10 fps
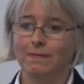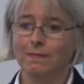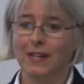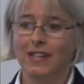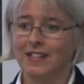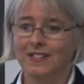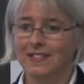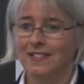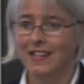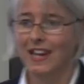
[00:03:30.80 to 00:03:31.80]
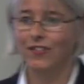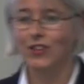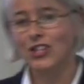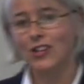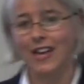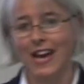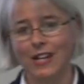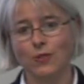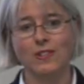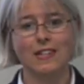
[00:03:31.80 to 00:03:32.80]
because if you do that,
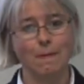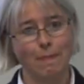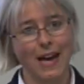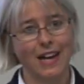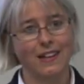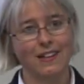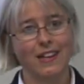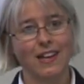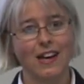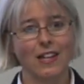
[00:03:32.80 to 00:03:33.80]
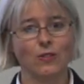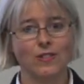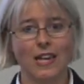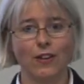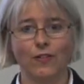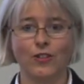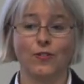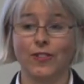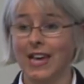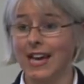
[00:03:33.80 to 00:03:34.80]
you'll sit back and you'll take your foot
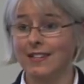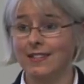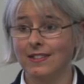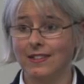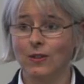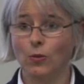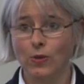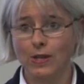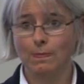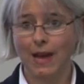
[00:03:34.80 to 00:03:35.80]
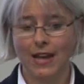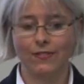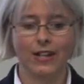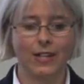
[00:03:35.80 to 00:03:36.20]
off the gas always behave like